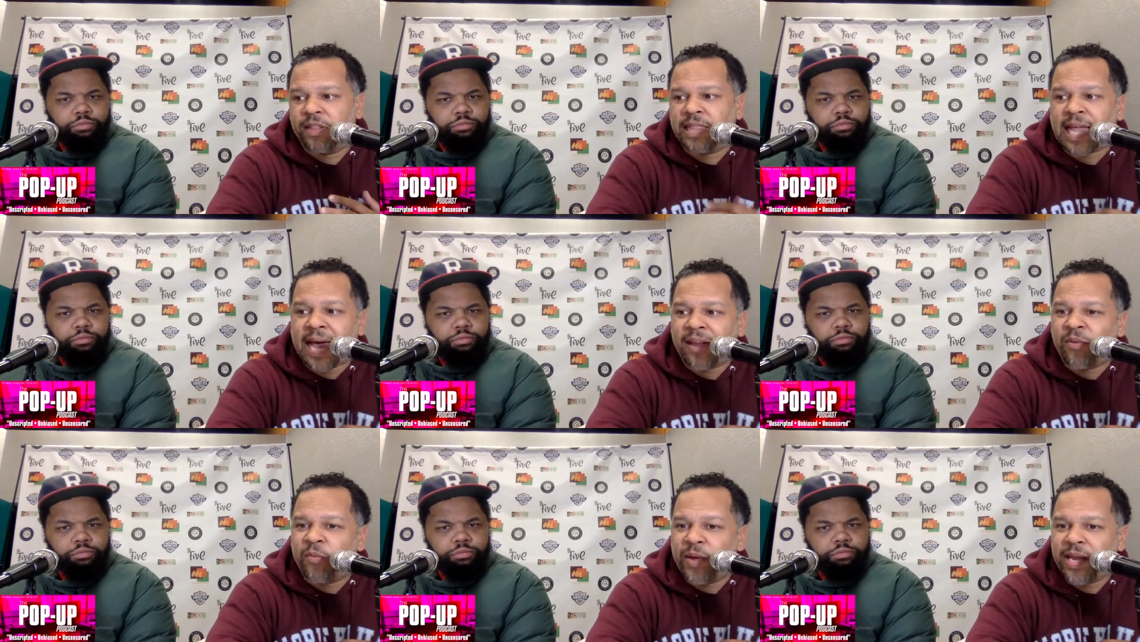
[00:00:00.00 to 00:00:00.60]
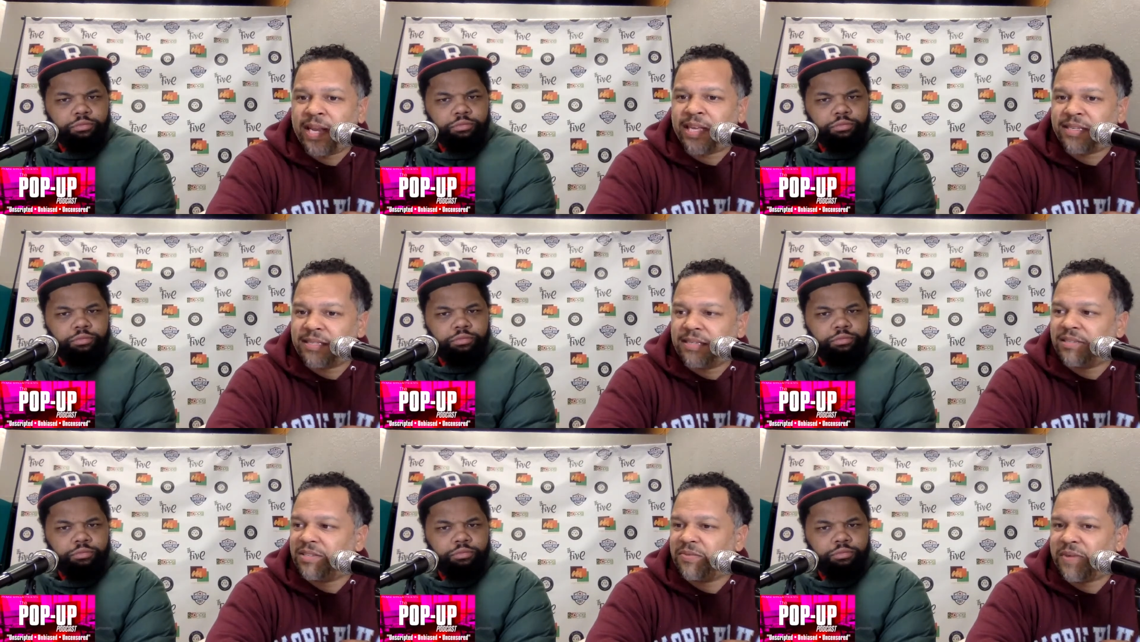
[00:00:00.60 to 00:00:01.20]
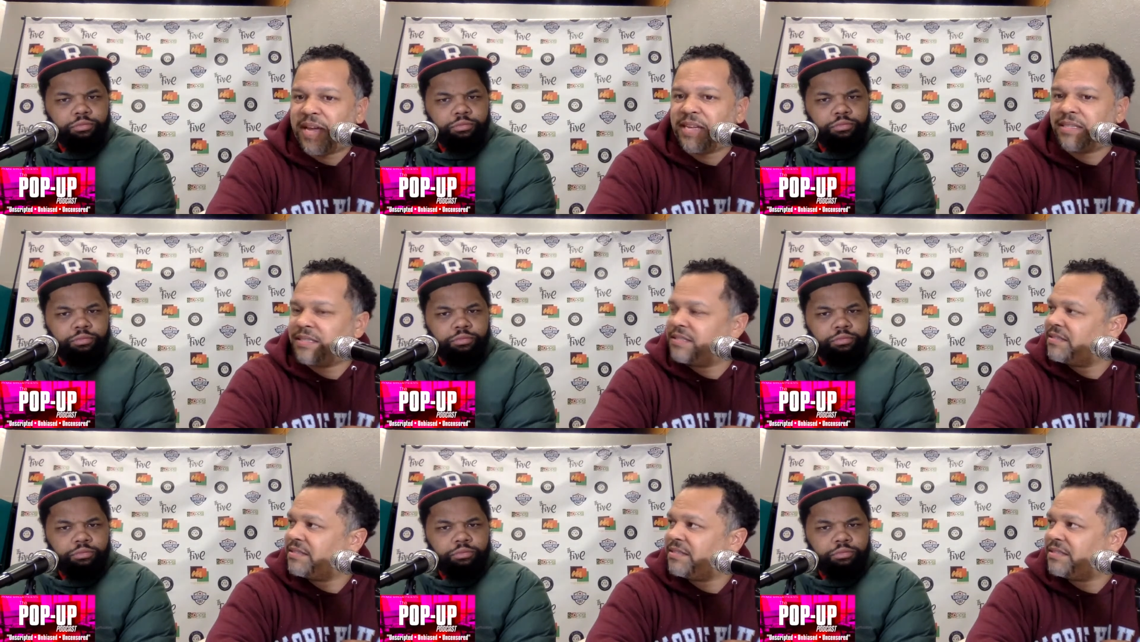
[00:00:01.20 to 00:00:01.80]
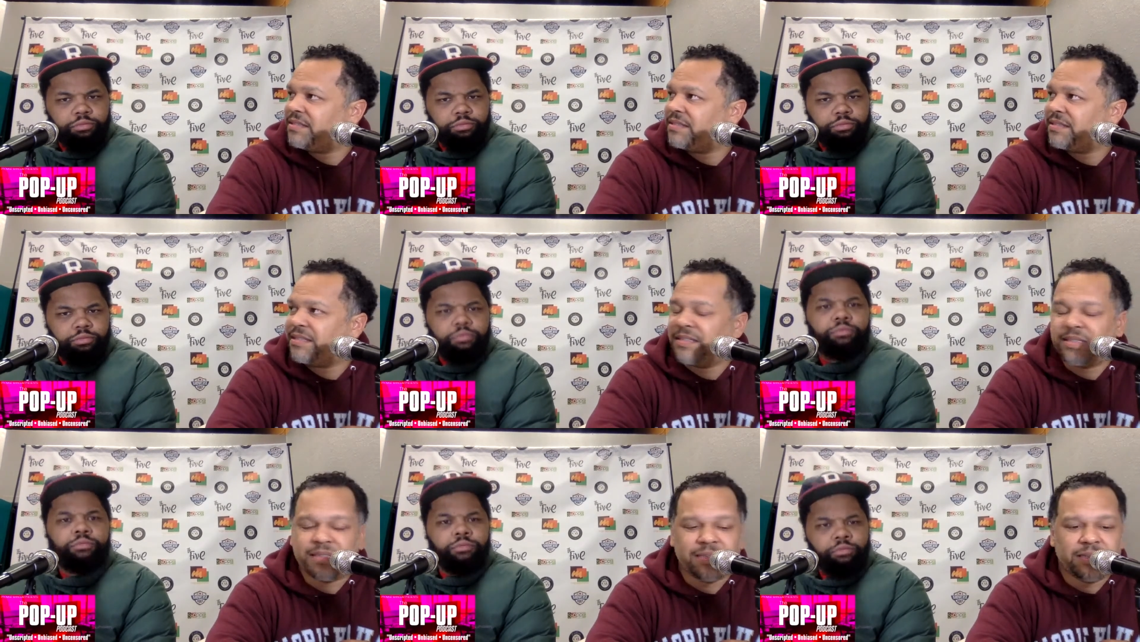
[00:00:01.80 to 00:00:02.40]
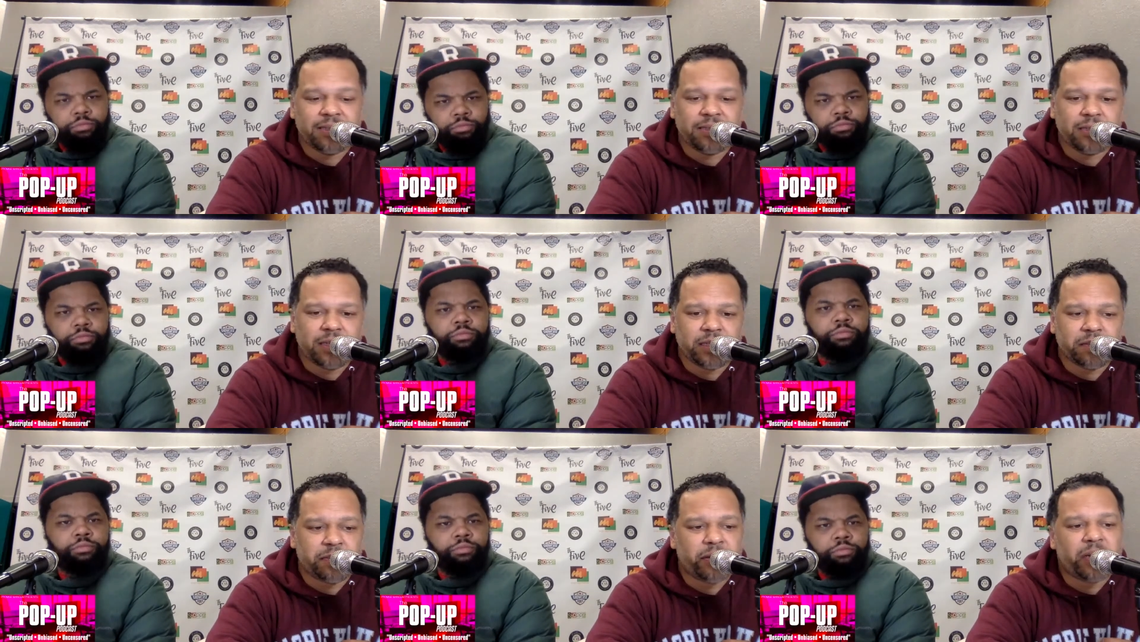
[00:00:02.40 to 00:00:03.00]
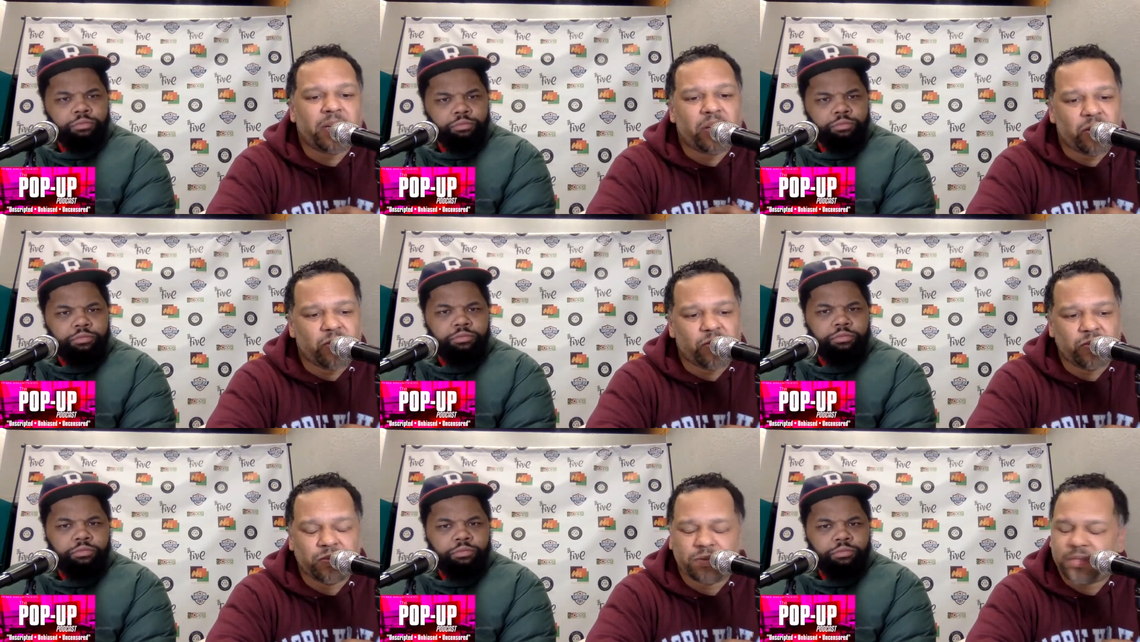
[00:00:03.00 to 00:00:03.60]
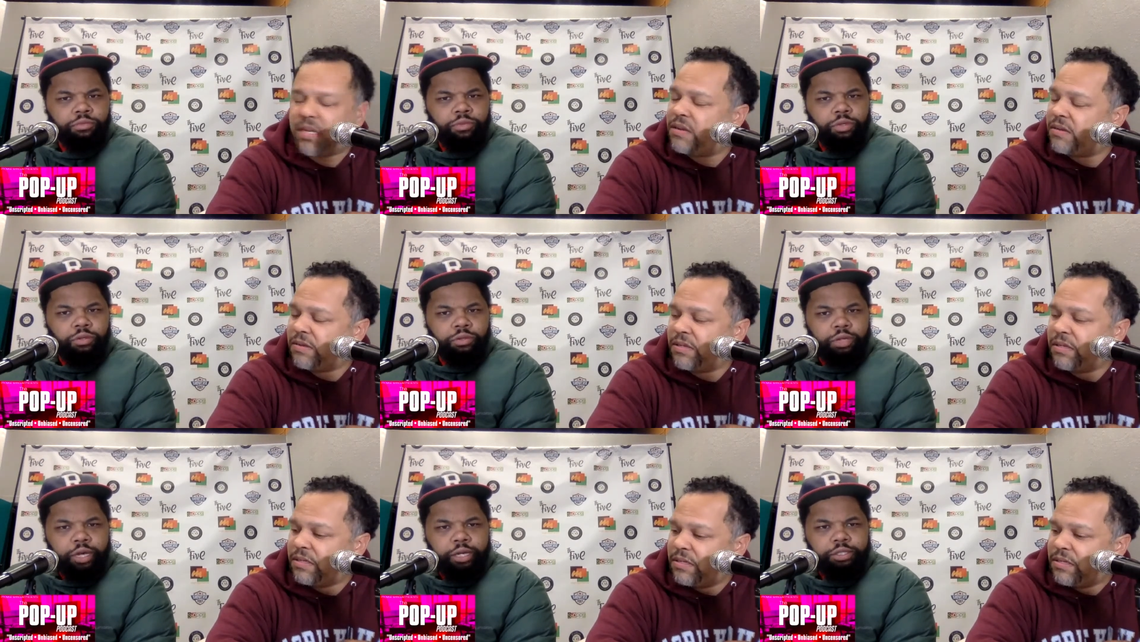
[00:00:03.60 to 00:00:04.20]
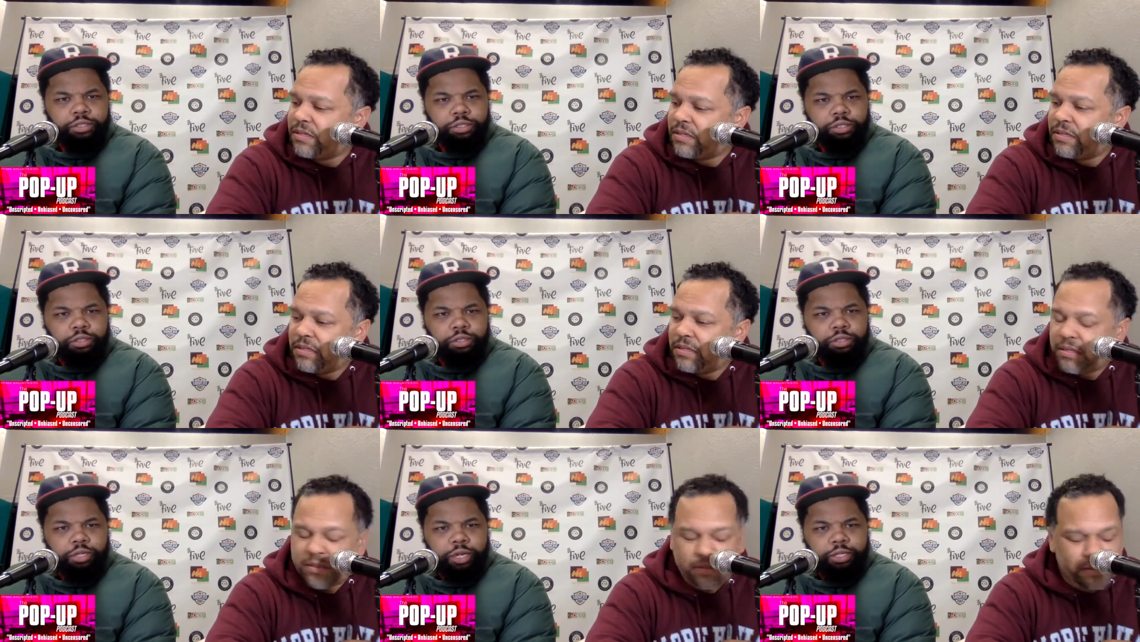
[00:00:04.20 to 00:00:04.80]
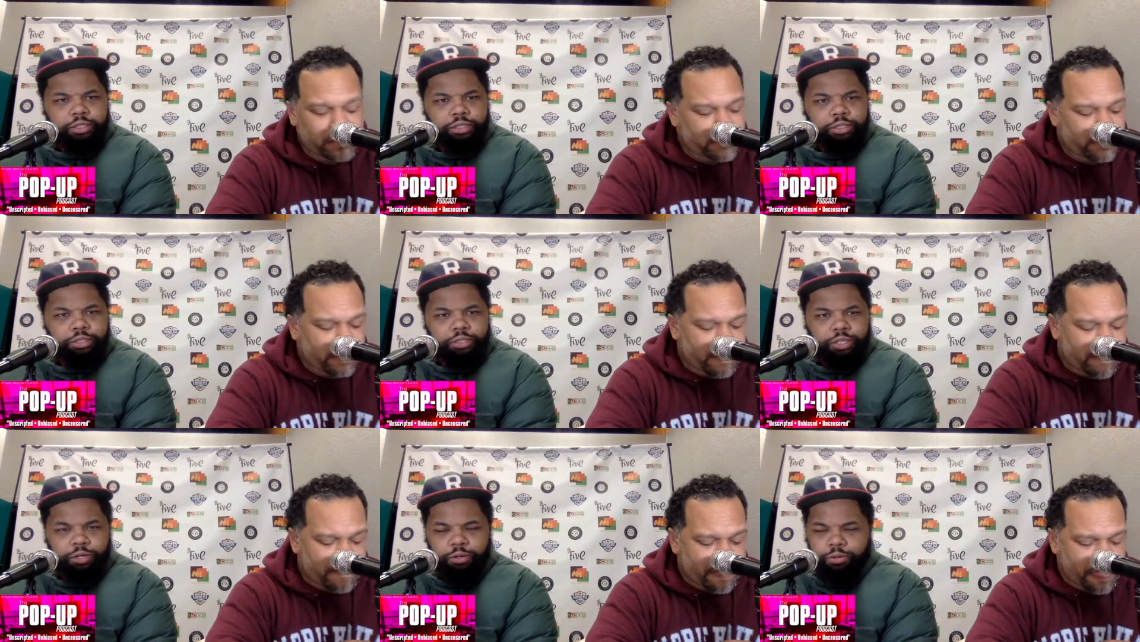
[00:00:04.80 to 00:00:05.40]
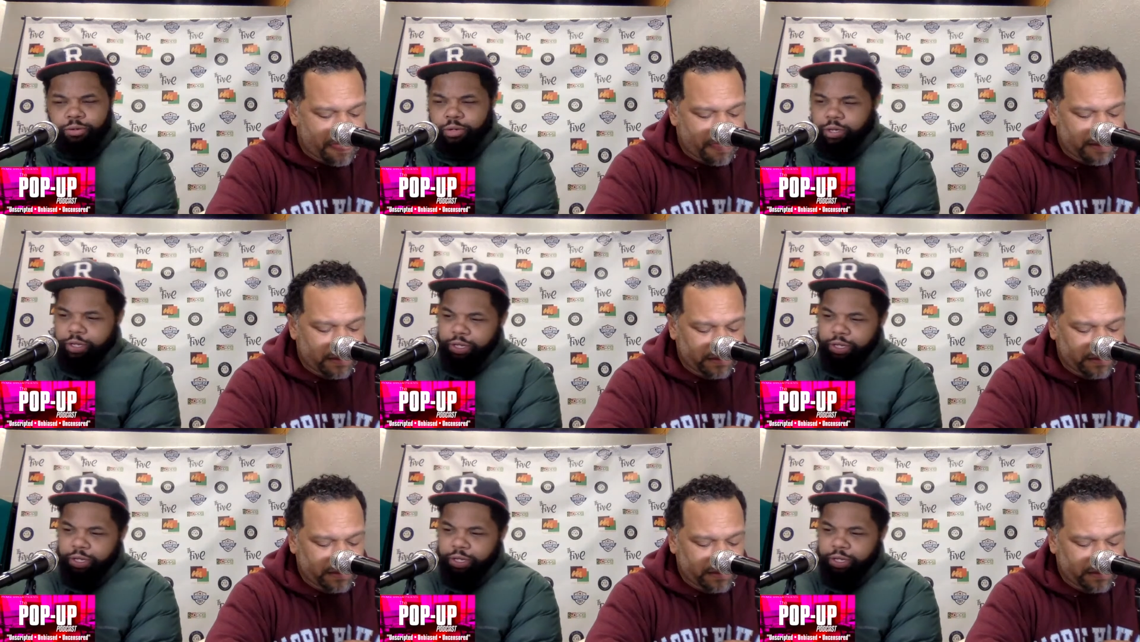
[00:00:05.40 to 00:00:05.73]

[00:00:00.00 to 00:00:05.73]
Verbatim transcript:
Speaker 1: a lot of winning situations is is, is pretty cool. So
Speaker 2: excellent, excellent. So